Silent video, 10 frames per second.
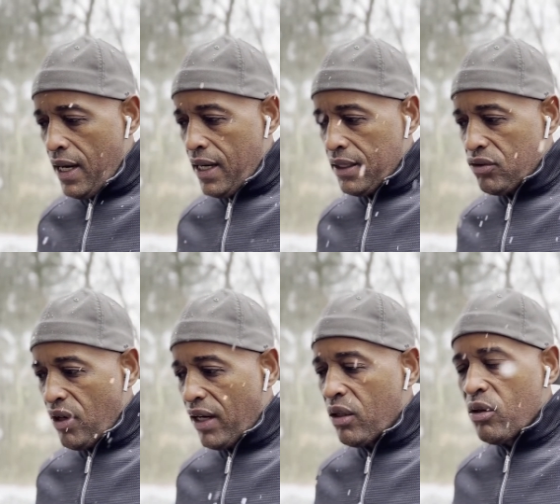uh,
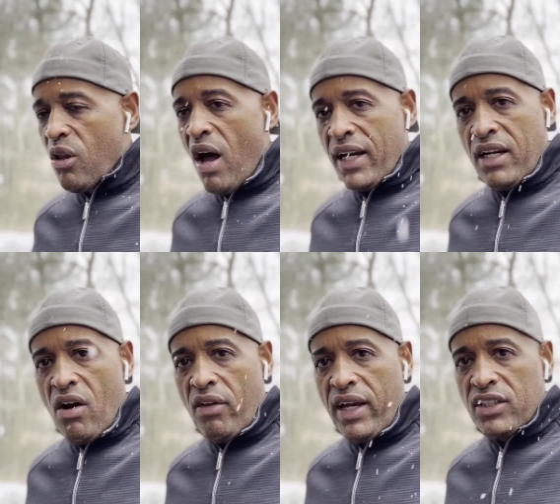try to
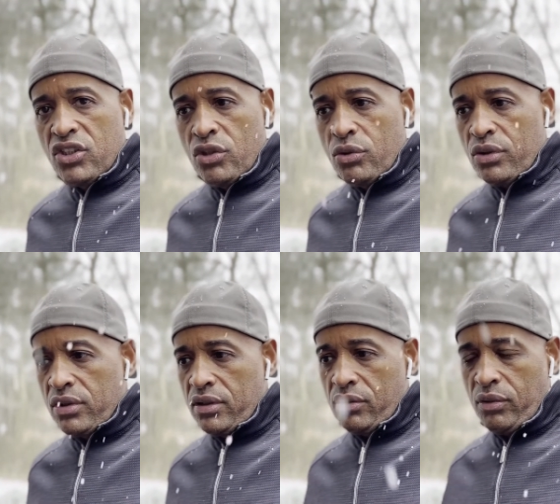lock in all that
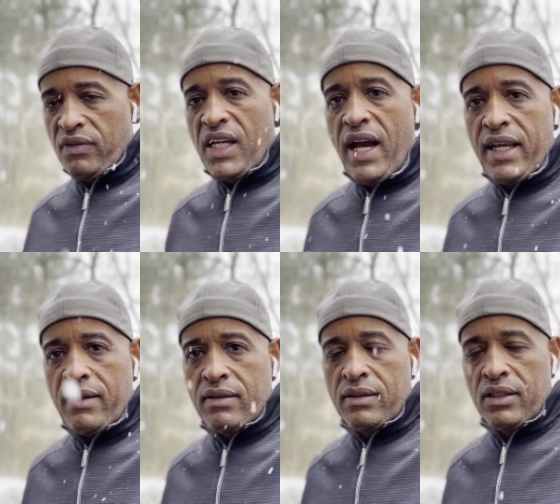juice. We've
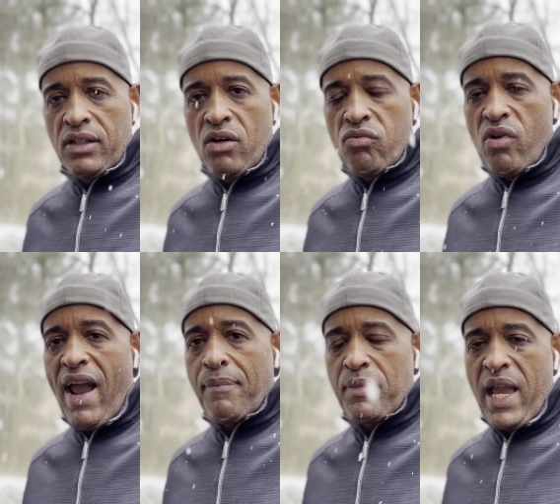got it, you know,
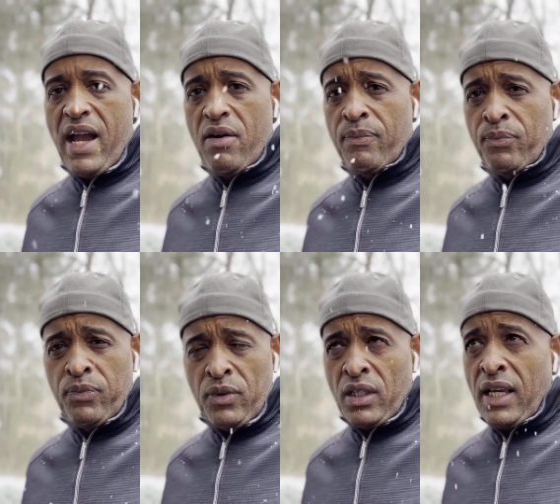wrapped now.
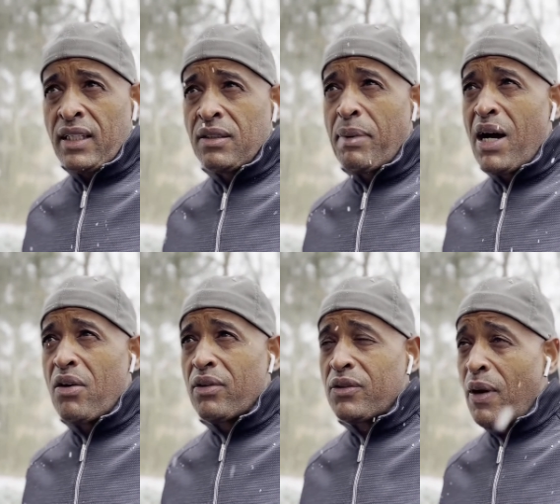It's
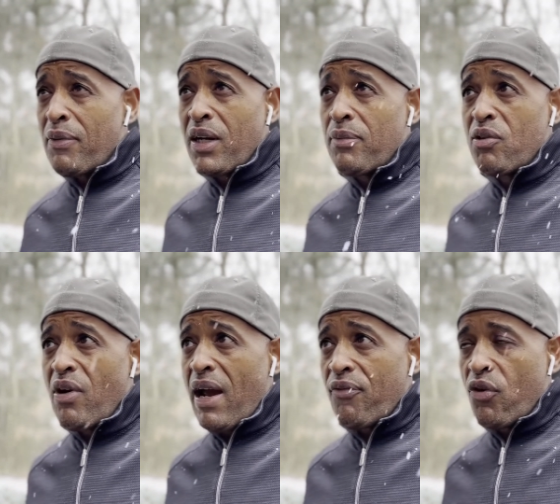about, it's probably gonna
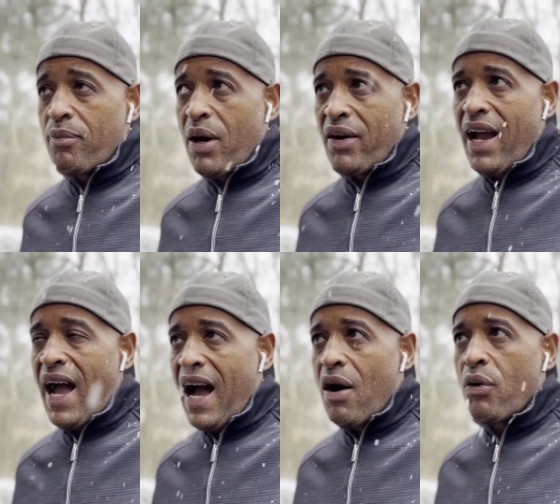be wrapped for
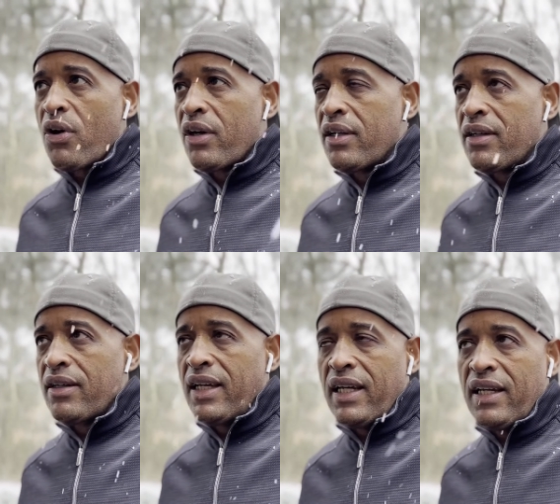about an hour
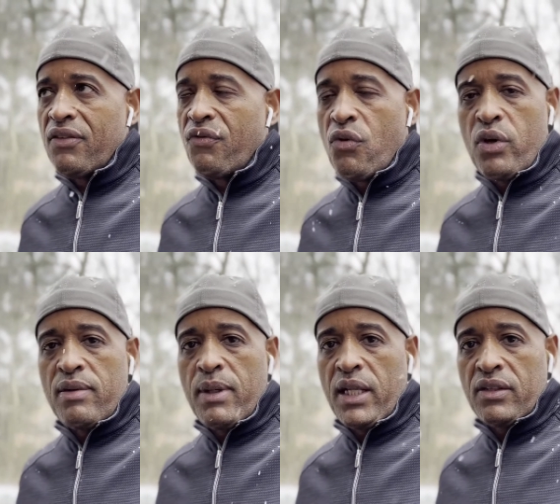and
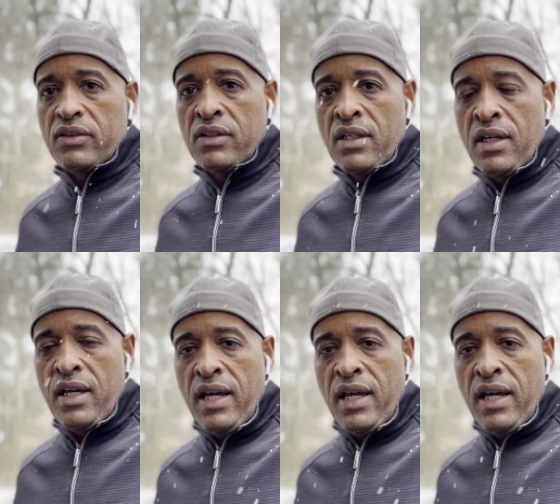40 minutes.